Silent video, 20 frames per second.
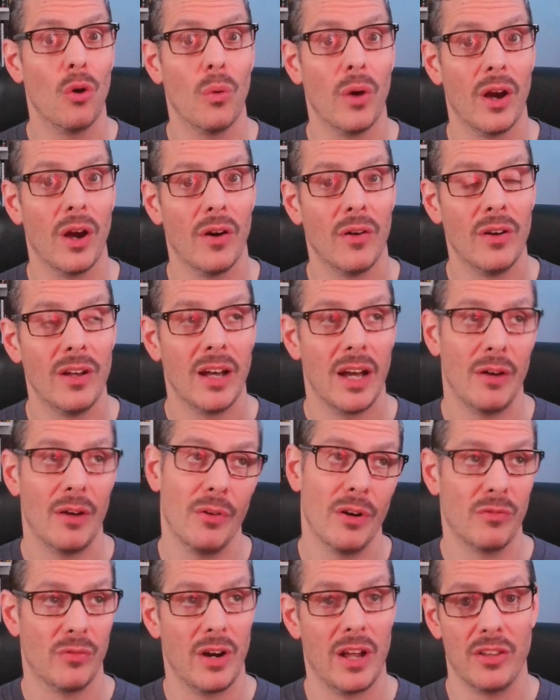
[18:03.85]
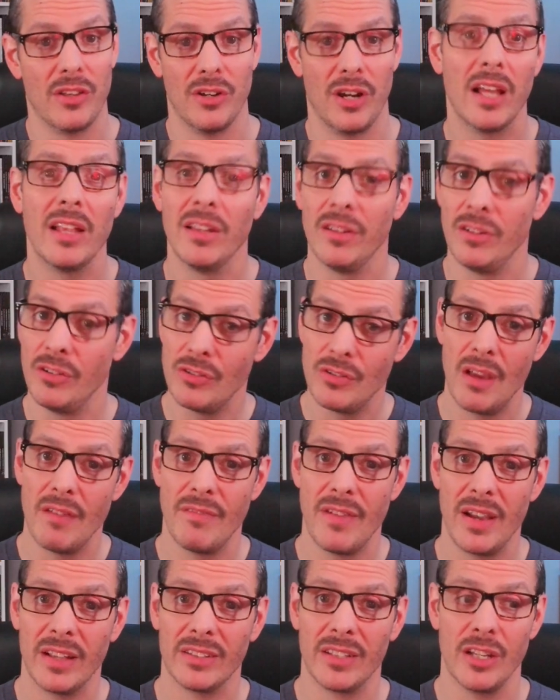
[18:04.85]
well. I would have rather. I in
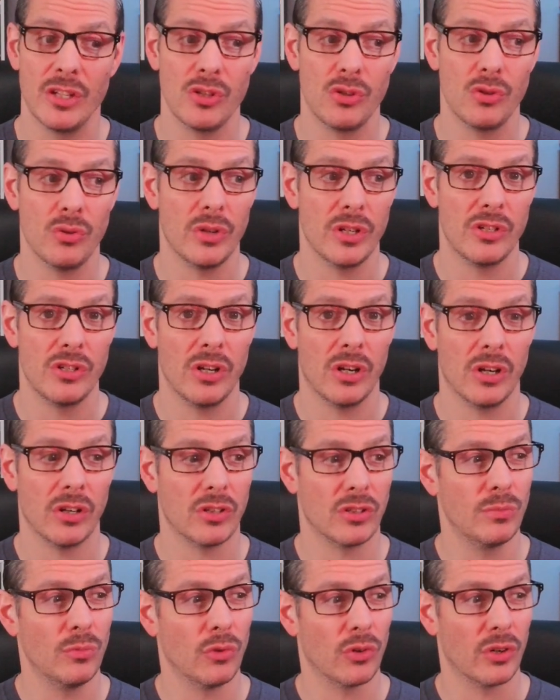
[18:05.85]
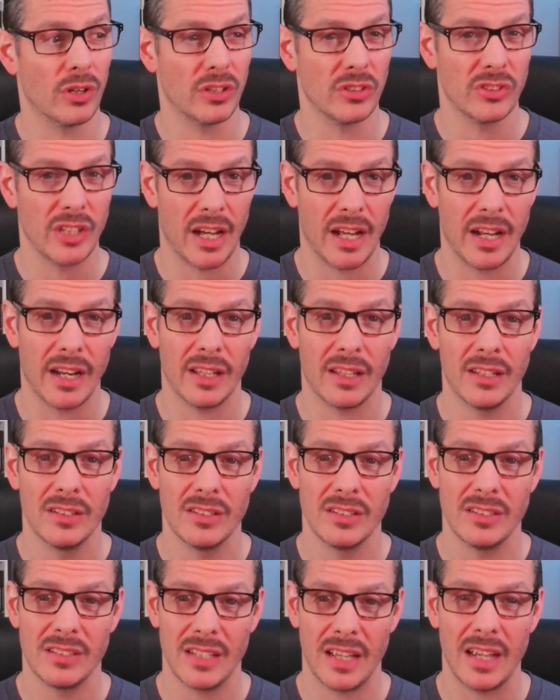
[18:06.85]
fact I enjoyed Chalker's more exotic
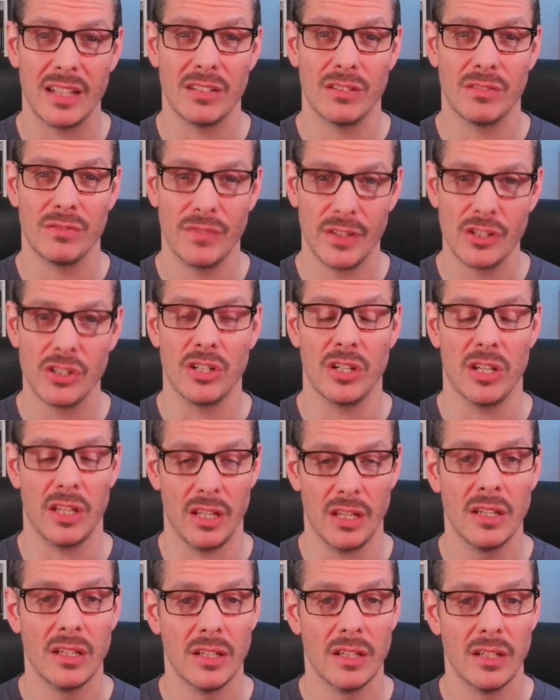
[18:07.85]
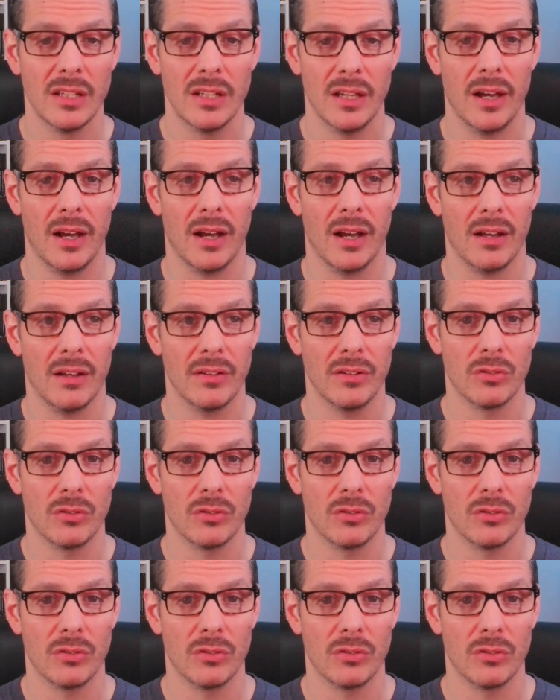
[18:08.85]
science fictiony uh,